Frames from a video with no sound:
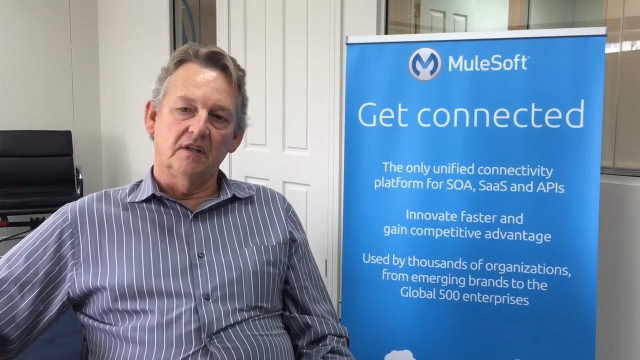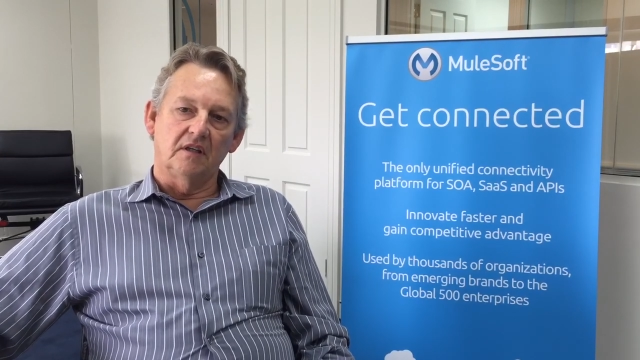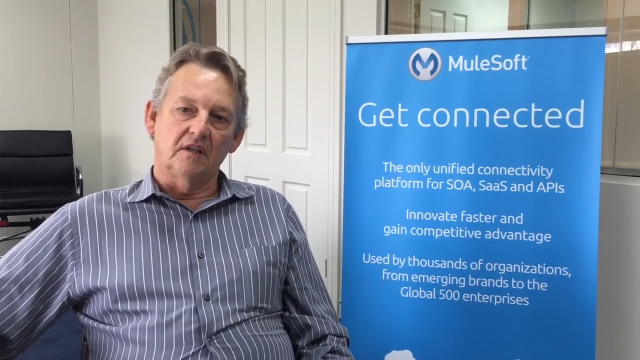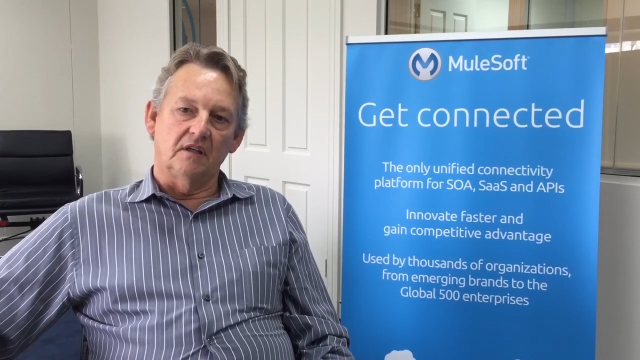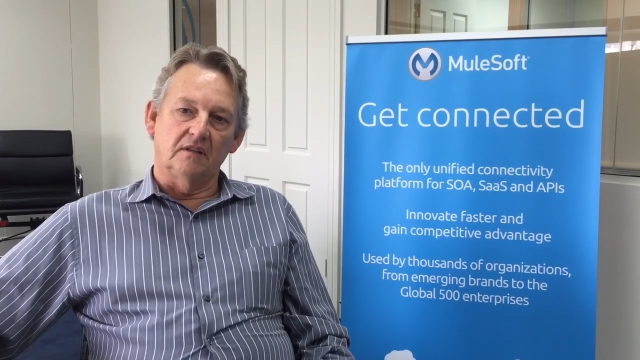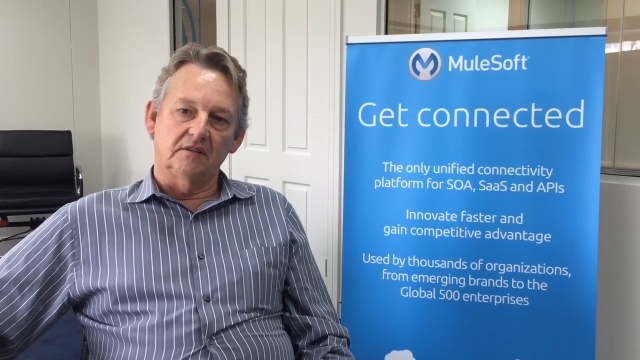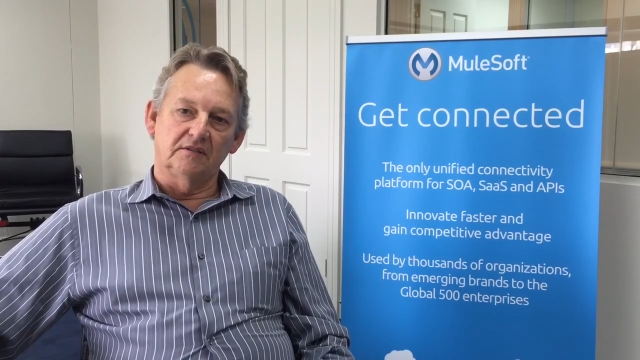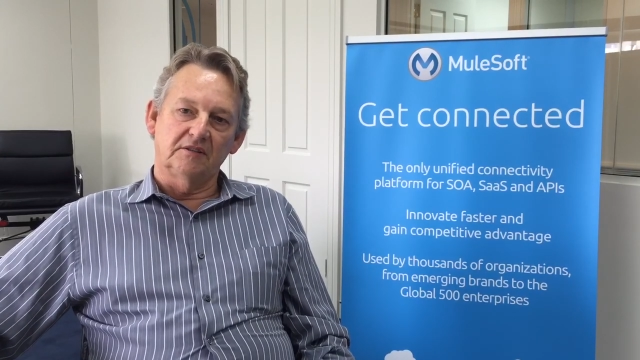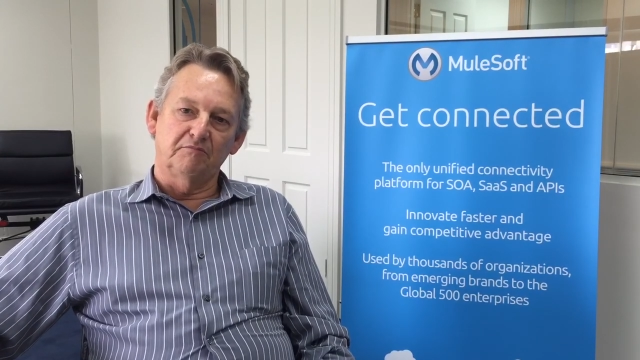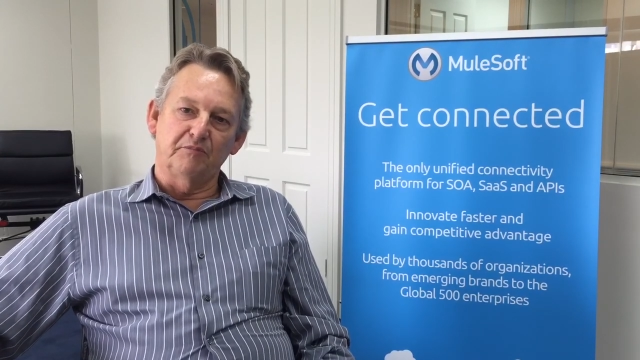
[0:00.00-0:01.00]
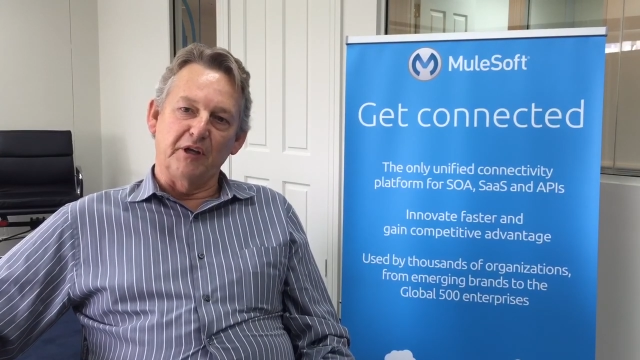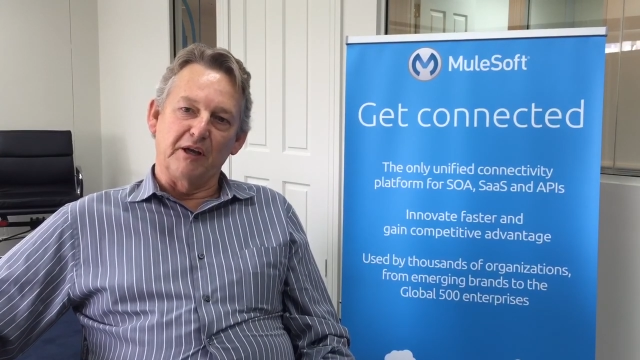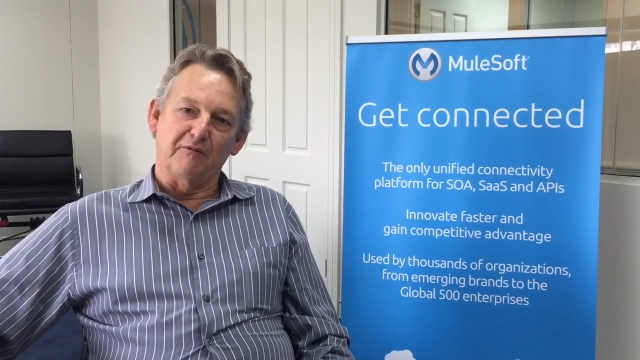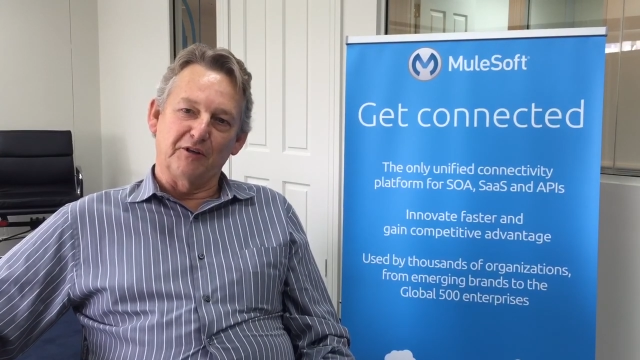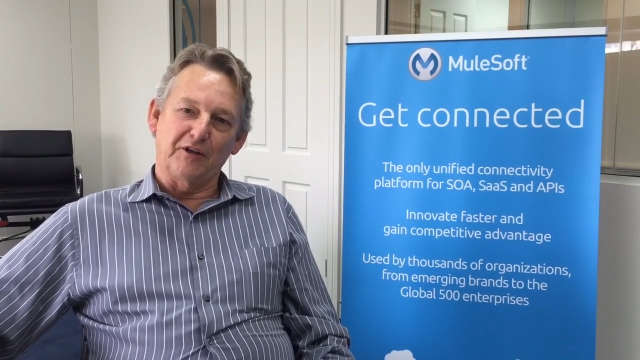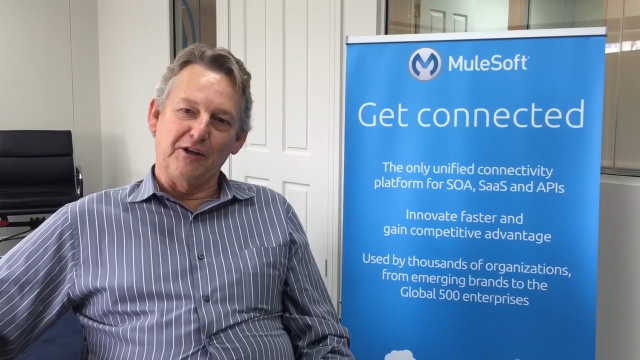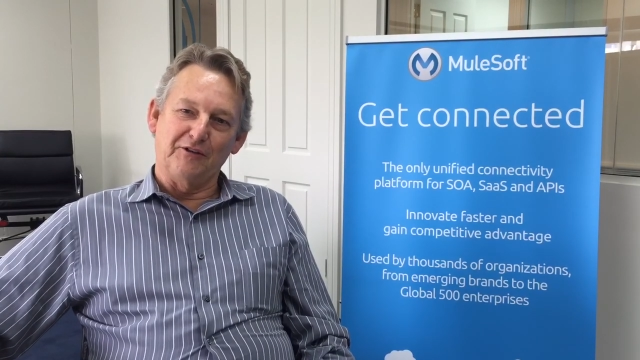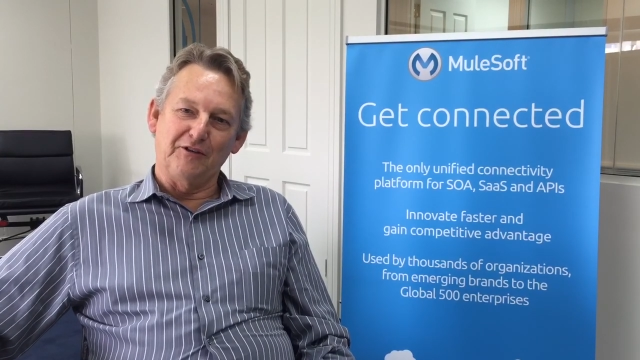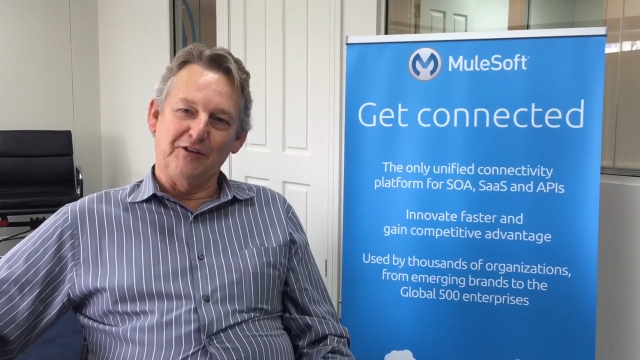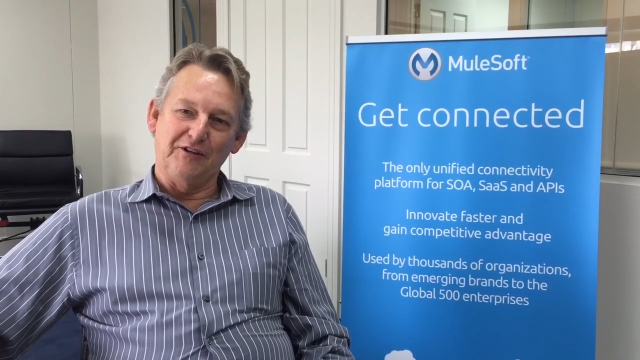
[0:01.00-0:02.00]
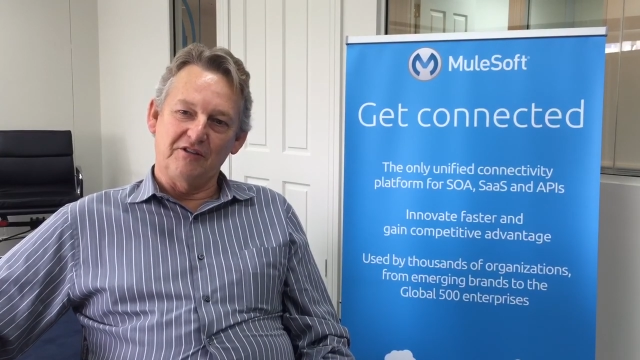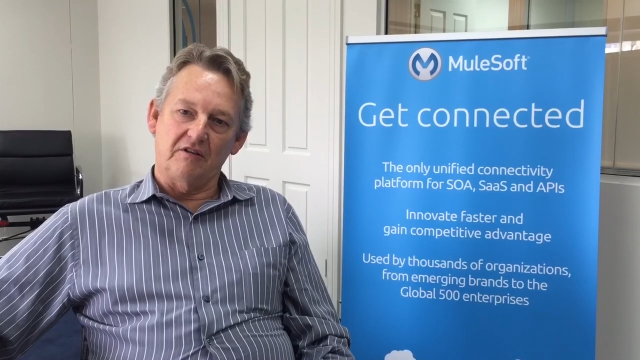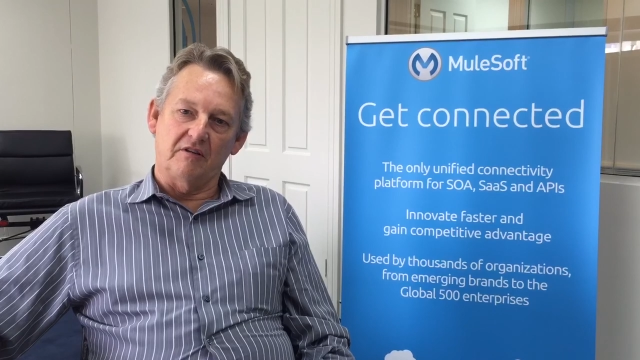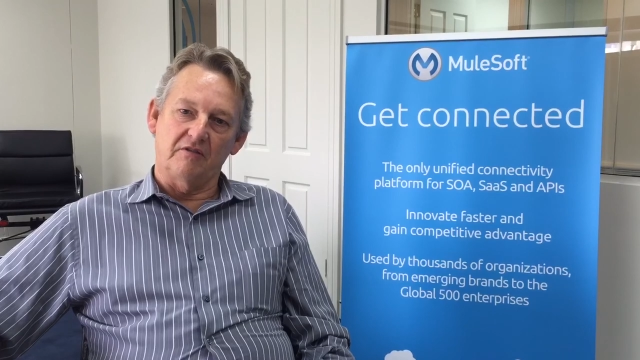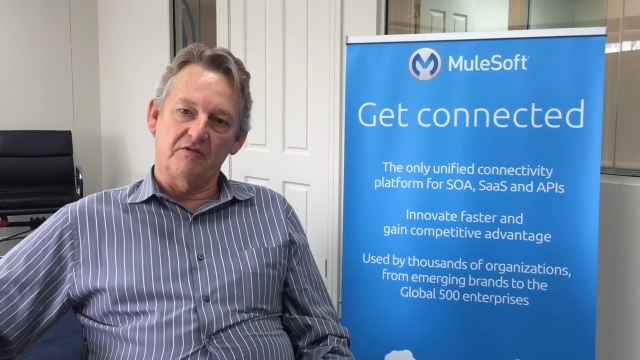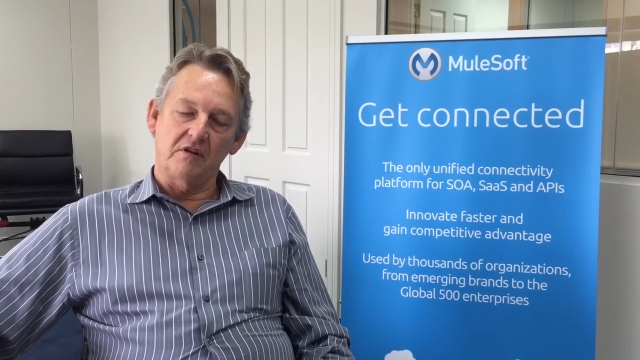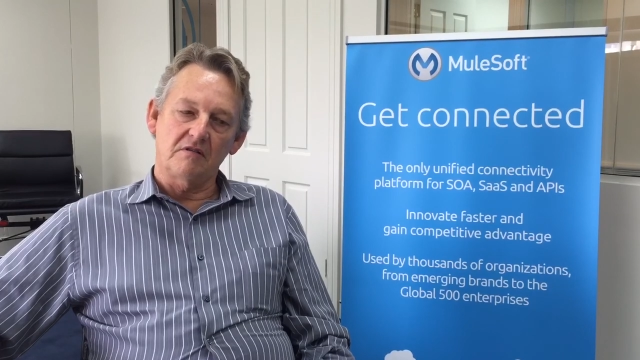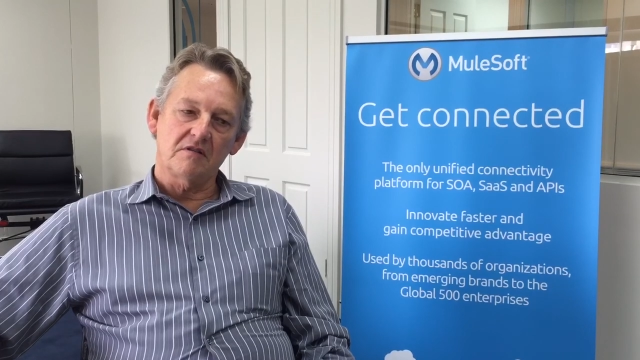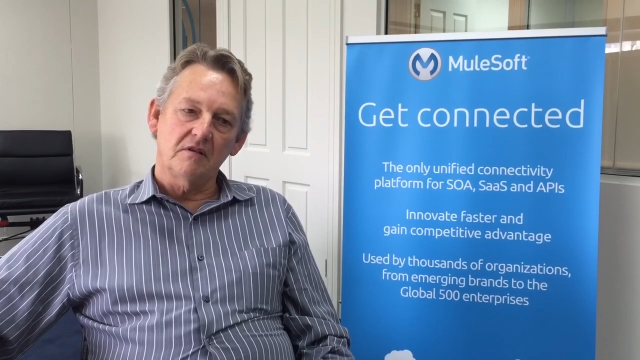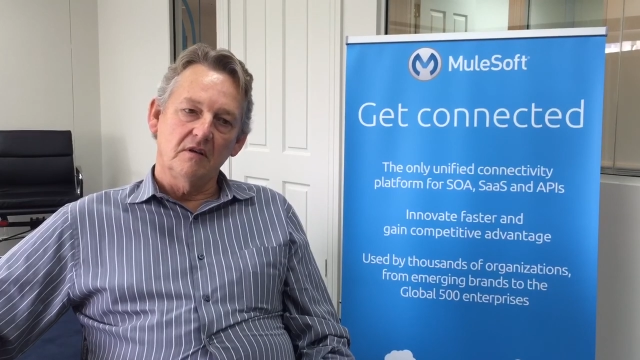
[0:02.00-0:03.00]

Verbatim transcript: uh, being able to connect to the Internet of Things.